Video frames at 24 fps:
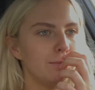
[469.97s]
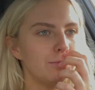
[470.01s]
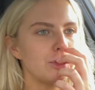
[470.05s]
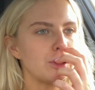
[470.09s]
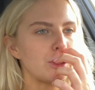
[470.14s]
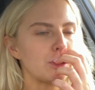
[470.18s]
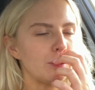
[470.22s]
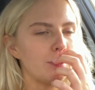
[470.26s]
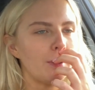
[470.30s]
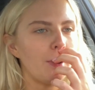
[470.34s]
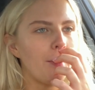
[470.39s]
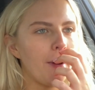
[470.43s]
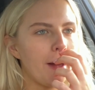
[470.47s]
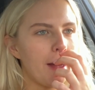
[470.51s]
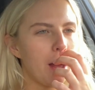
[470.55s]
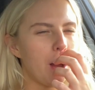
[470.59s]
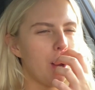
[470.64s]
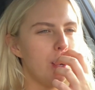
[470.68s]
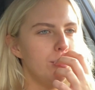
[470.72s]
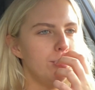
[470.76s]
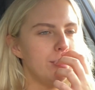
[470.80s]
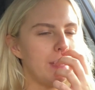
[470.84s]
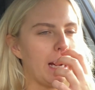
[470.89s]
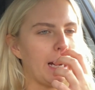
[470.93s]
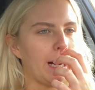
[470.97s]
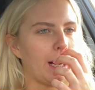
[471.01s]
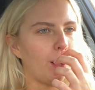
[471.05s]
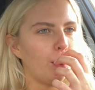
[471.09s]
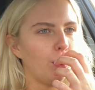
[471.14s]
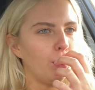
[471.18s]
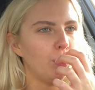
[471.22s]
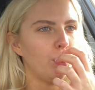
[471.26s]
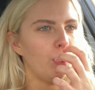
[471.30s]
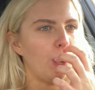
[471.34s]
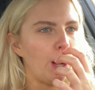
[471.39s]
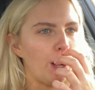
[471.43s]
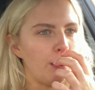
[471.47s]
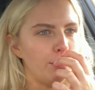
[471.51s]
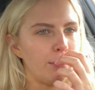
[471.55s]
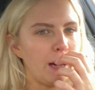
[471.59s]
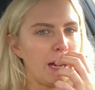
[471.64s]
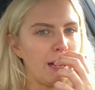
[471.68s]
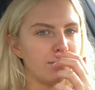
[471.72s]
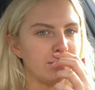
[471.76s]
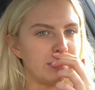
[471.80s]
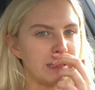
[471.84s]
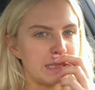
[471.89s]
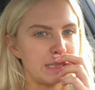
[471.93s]
just on my way home now. um,
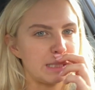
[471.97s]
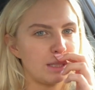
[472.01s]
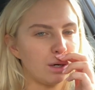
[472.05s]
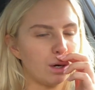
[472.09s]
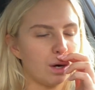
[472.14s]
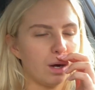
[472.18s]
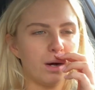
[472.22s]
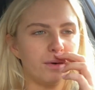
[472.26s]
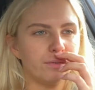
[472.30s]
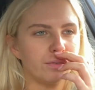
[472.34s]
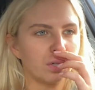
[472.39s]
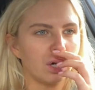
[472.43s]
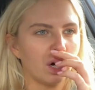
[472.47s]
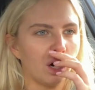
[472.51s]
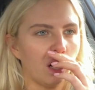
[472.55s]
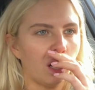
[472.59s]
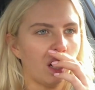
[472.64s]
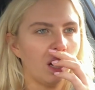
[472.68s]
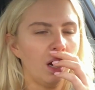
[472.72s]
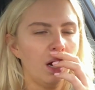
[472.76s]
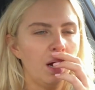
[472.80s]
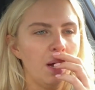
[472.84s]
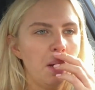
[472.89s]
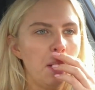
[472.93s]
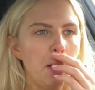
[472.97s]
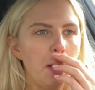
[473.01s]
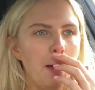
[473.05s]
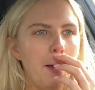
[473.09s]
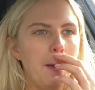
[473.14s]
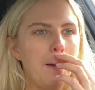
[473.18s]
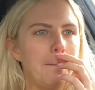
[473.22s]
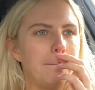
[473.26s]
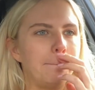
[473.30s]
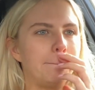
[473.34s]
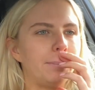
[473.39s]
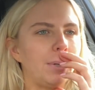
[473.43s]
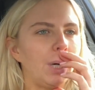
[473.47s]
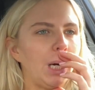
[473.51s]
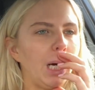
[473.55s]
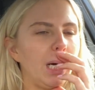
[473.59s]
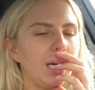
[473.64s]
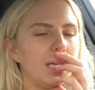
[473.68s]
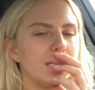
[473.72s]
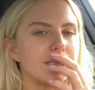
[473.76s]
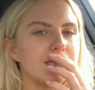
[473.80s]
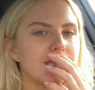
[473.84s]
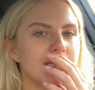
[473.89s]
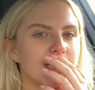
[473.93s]
Harry's in our other car, but
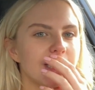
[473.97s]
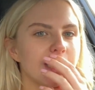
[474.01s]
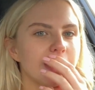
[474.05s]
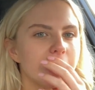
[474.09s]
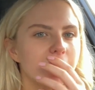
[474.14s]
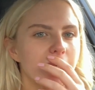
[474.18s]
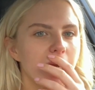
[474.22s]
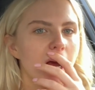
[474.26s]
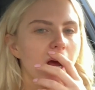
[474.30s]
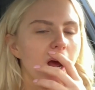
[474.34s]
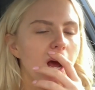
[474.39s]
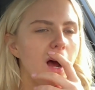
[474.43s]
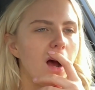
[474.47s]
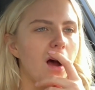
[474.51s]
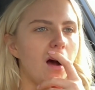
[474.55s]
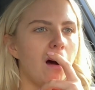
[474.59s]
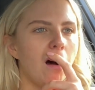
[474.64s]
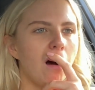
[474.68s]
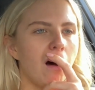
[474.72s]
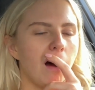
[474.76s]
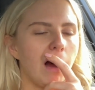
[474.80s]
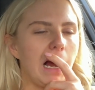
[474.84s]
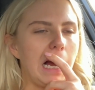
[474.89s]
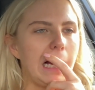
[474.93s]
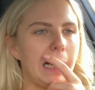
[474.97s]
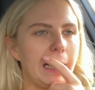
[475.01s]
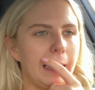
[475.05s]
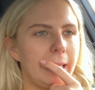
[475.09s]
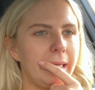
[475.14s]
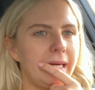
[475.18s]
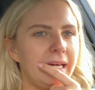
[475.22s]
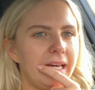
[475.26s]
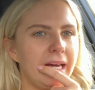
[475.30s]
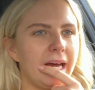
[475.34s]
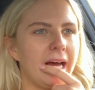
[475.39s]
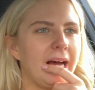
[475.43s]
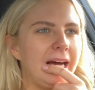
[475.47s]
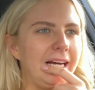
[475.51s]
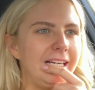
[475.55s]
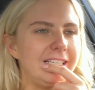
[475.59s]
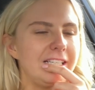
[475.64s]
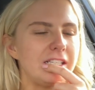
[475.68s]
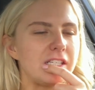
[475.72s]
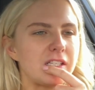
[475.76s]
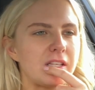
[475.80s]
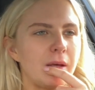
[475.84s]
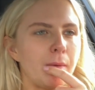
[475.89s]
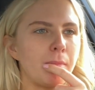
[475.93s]
I had
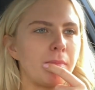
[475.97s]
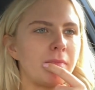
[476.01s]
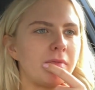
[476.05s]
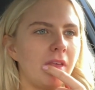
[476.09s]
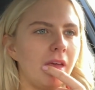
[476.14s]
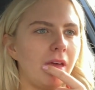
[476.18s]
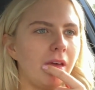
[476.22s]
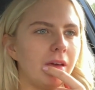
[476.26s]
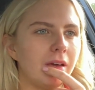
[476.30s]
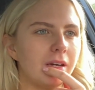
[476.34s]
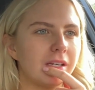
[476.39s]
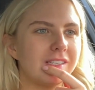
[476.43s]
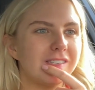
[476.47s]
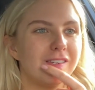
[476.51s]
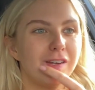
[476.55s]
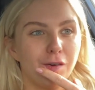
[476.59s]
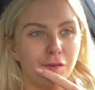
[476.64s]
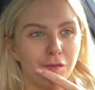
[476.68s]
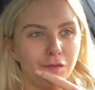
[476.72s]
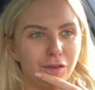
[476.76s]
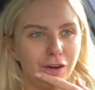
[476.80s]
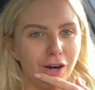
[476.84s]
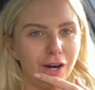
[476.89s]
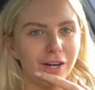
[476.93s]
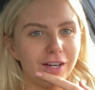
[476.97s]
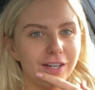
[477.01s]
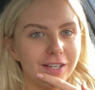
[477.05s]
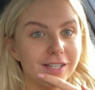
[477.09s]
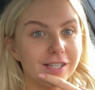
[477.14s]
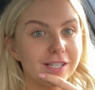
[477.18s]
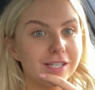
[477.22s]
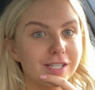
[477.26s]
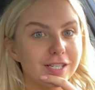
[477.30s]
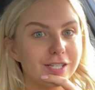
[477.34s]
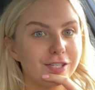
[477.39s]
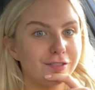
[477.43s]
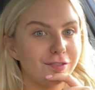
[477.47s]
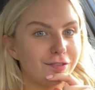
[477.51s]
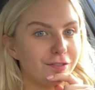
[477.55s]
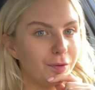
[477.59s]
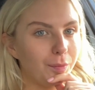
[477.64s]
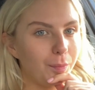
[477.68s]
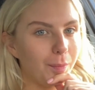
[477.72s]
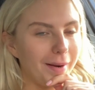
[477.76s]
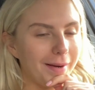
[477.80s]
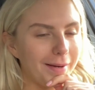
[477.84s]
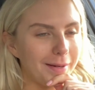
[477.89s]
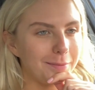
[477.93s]
something different
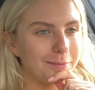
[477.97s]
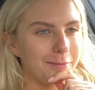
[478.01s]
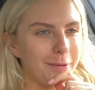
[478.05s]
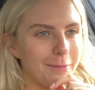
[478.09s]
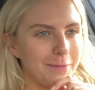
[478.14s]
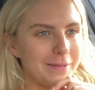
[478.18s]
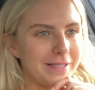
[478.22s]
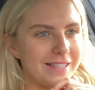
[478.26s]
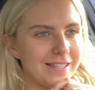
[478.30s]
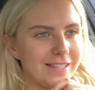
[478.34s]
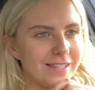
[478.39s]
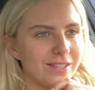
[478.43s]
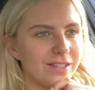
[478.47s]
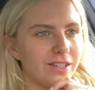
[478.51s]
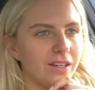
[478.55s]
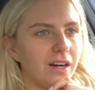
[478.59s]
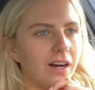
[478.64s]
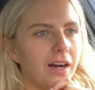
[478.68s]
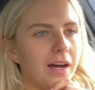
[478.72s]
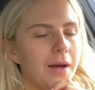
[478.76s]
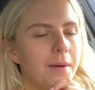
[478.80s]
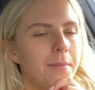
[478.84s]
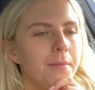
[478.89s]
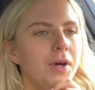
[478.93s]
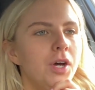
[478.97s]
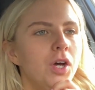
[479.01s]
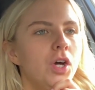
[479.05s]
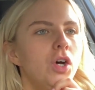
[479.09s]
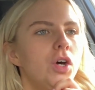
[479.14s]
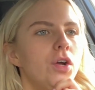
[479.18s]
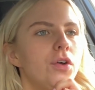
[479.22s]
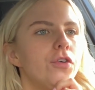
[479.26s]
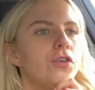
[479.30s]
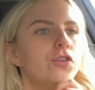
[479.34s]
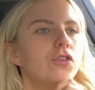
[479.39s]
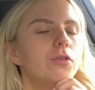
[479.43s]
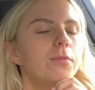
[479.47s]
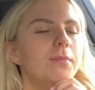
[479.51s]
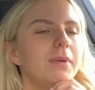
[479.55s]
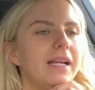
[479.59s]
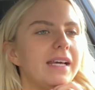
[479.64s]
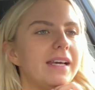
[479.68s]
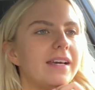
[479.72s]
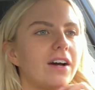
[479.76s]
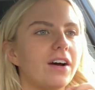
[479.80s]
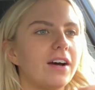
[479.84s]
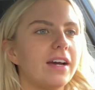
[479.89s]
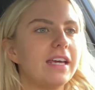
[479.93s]
from Wagamama's this time.
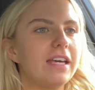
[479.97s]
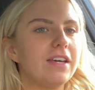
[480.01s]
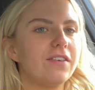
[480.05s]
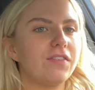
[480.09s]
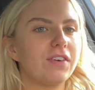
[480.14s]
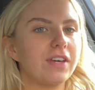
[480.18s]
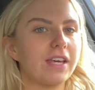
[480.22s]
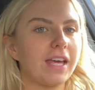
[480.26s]
Normally I either